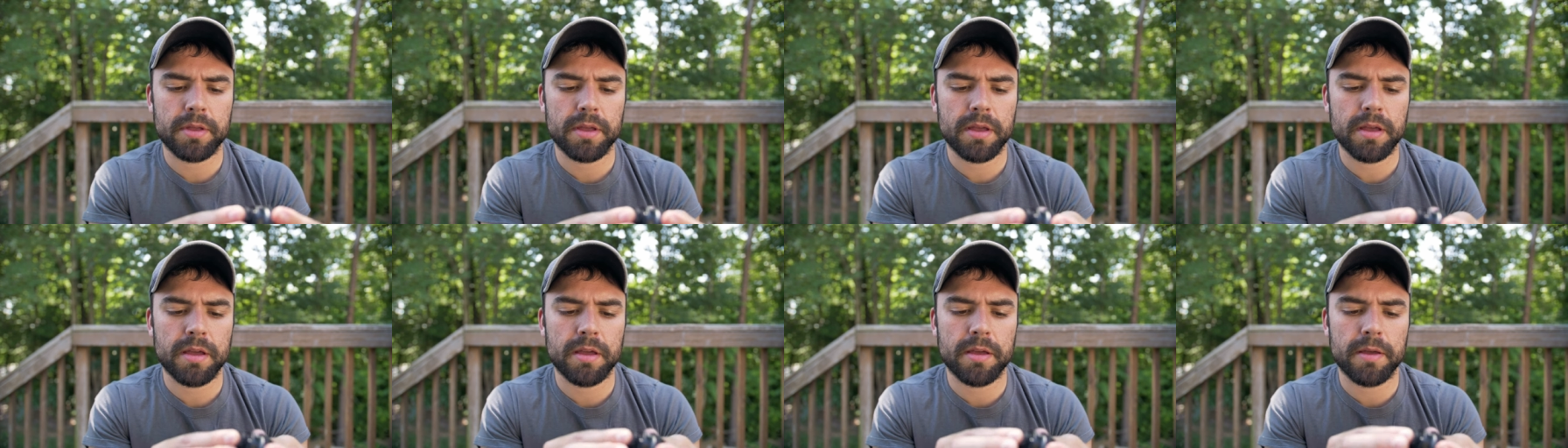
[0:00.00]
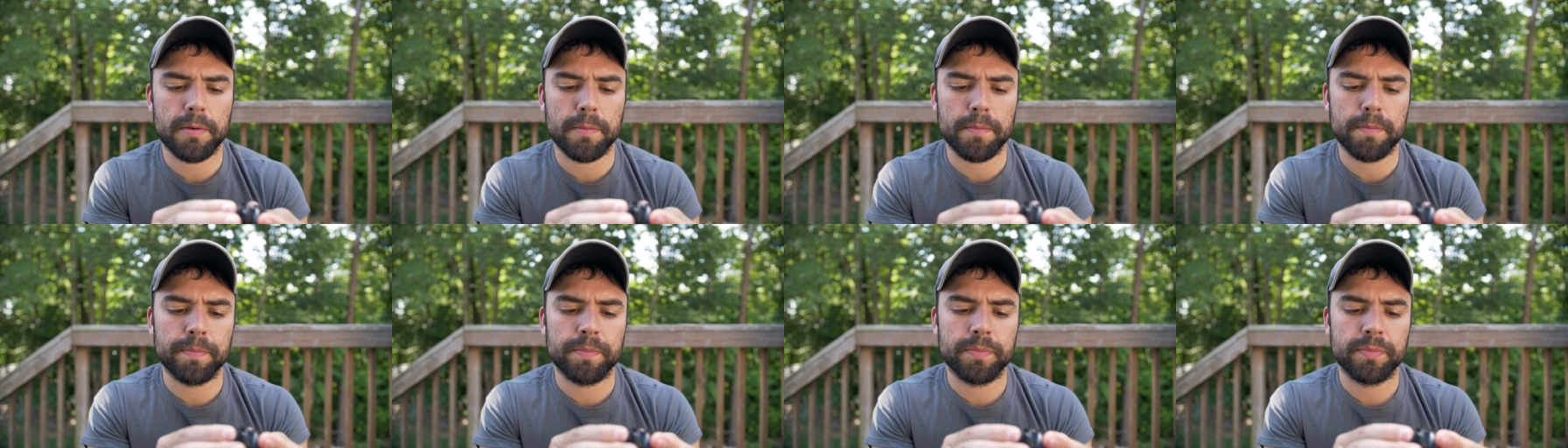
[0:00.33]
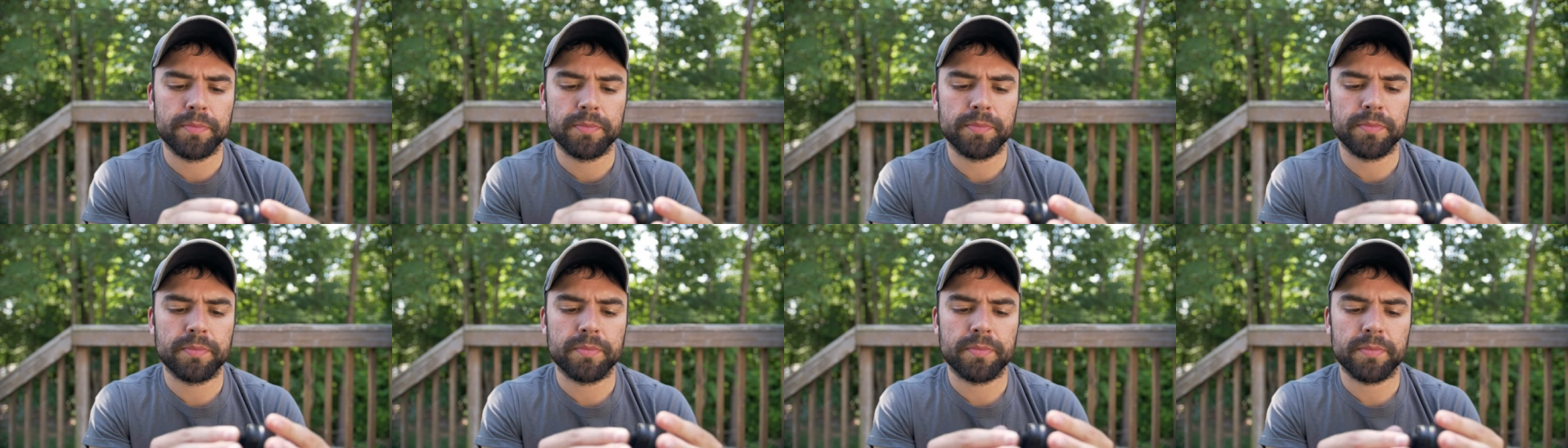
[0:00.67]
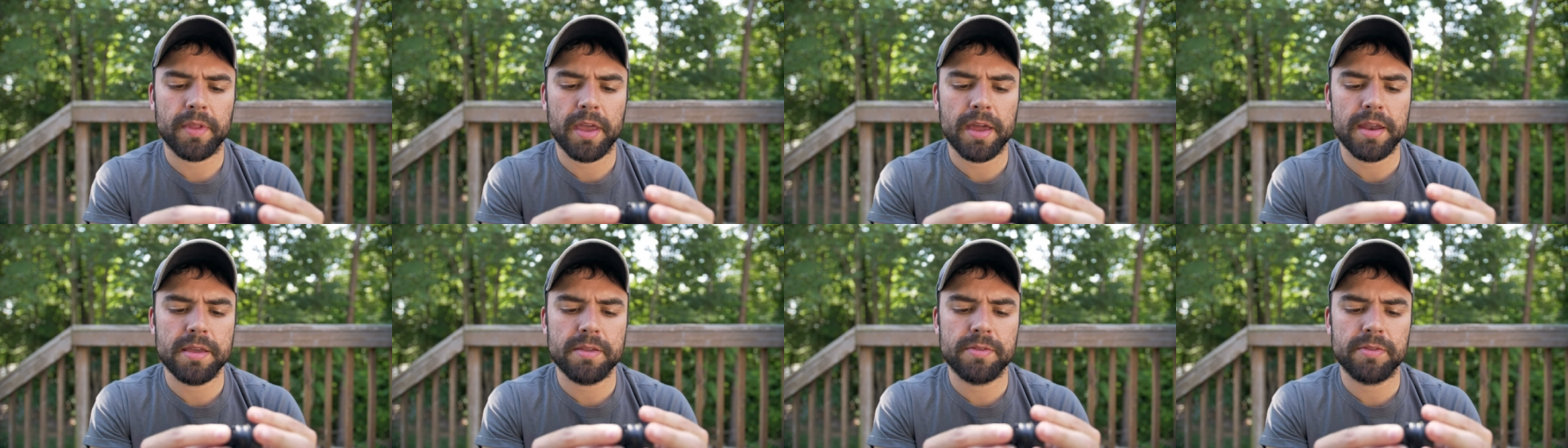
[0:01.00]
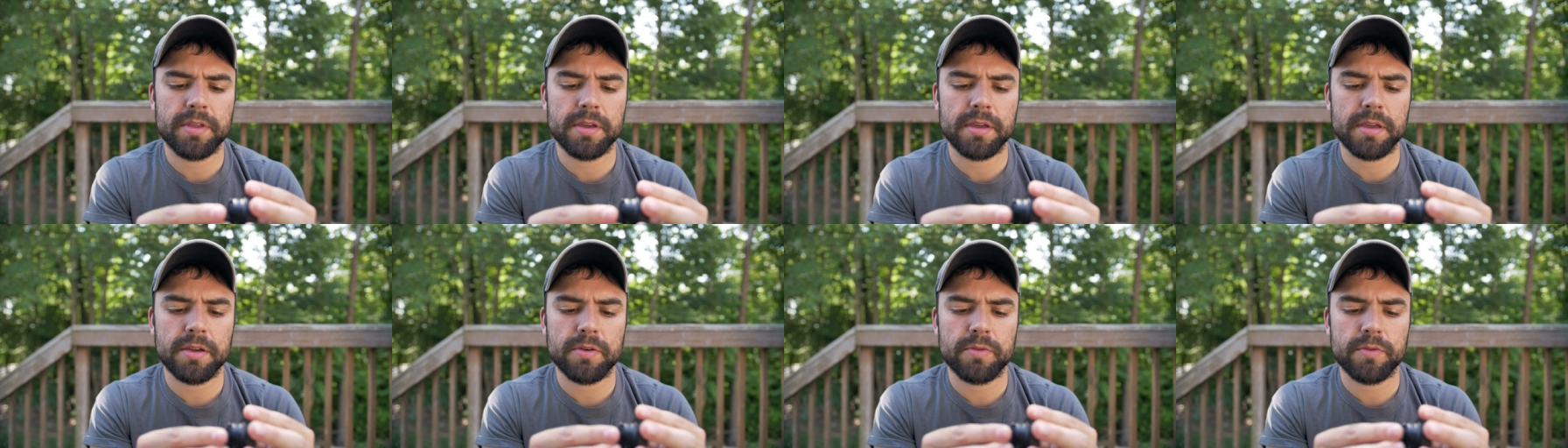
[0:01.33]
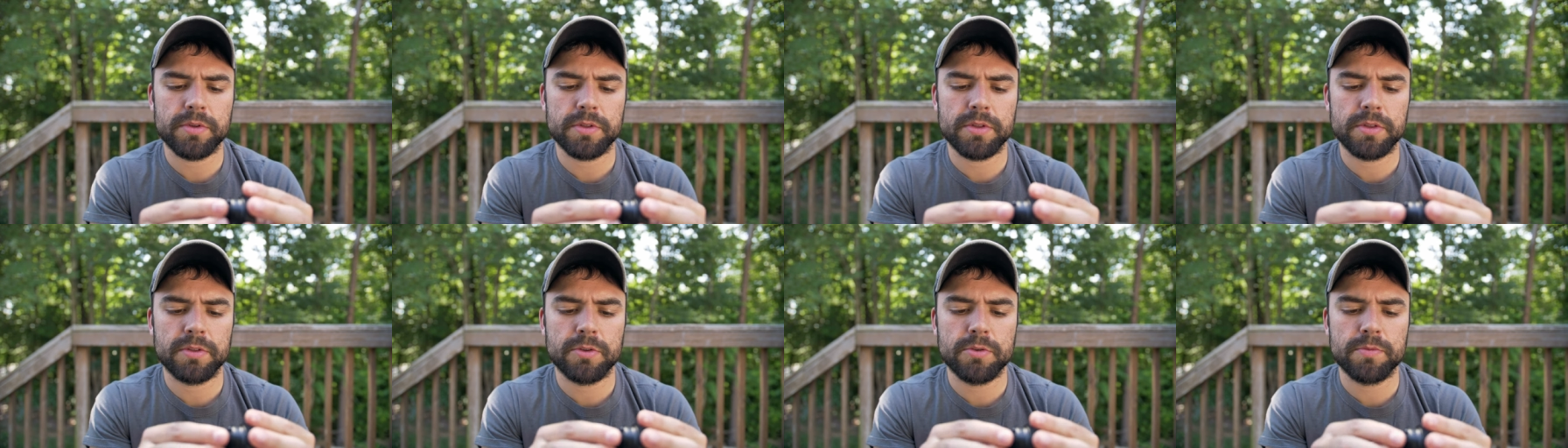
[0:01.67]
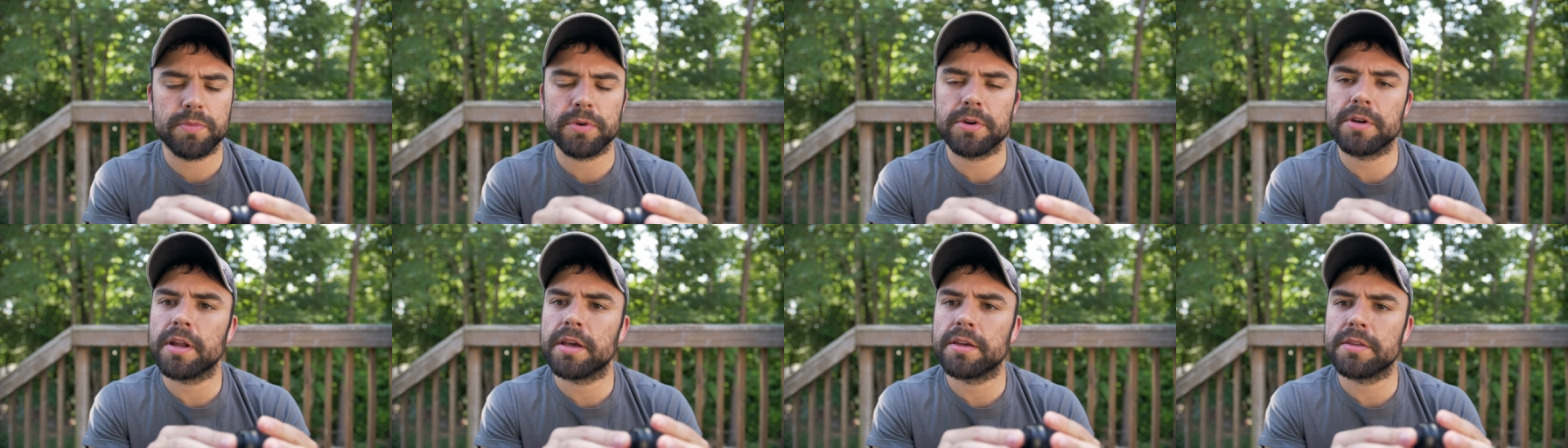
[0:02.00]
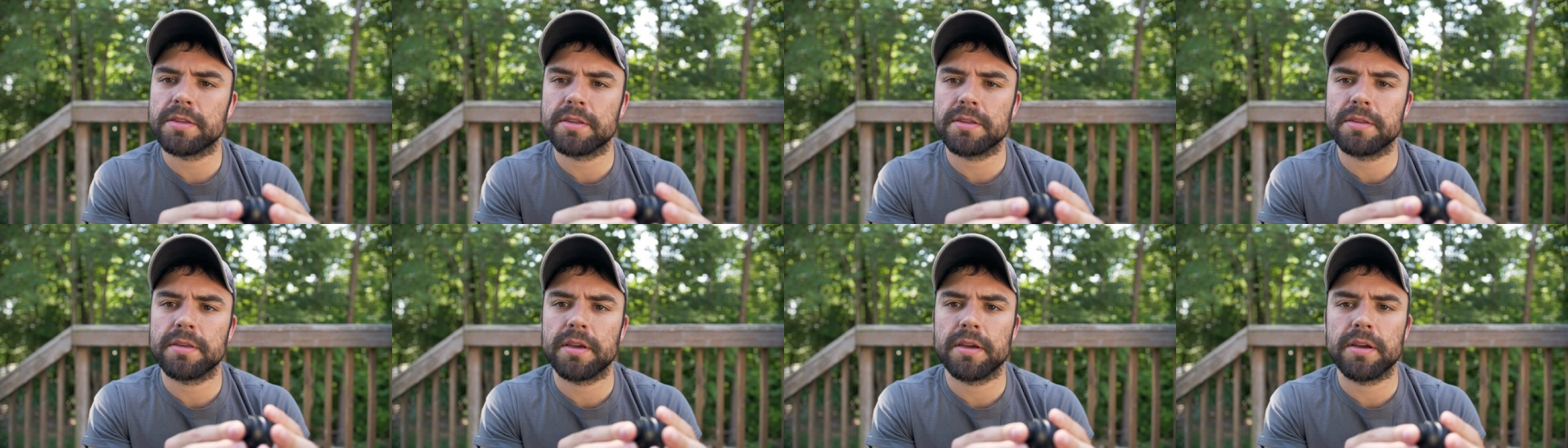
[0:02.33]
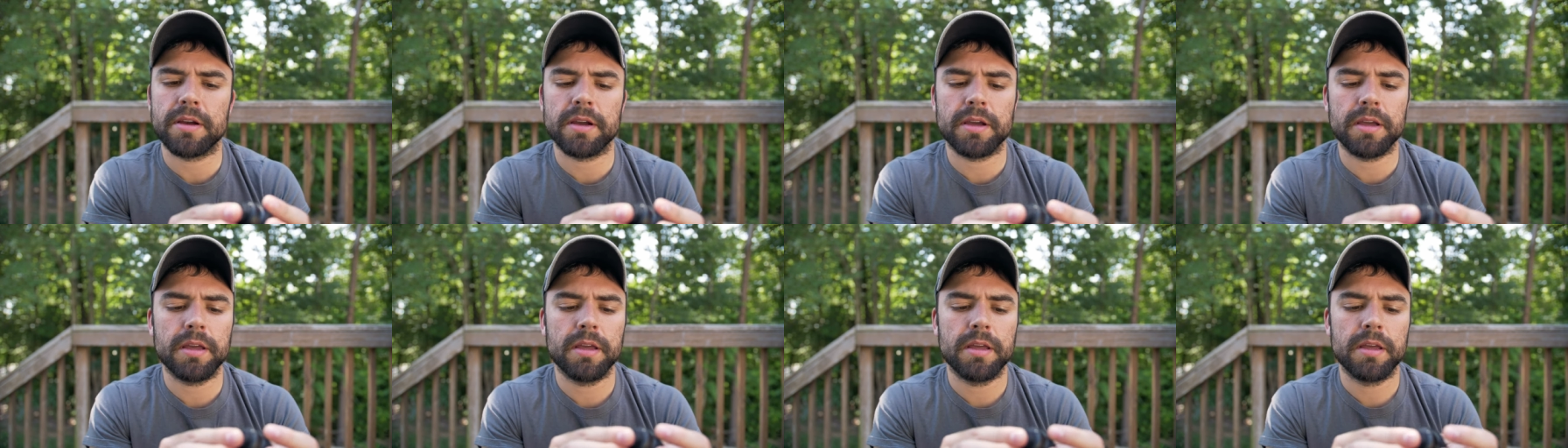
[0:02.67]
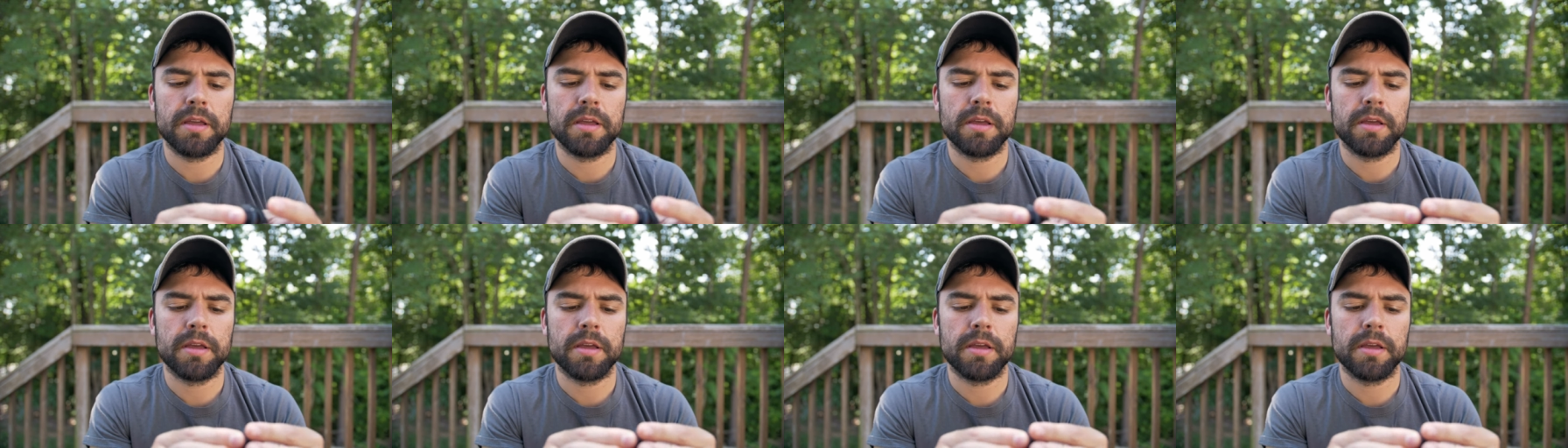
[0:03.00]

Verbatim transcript: Um, I didn't think it was super necessary,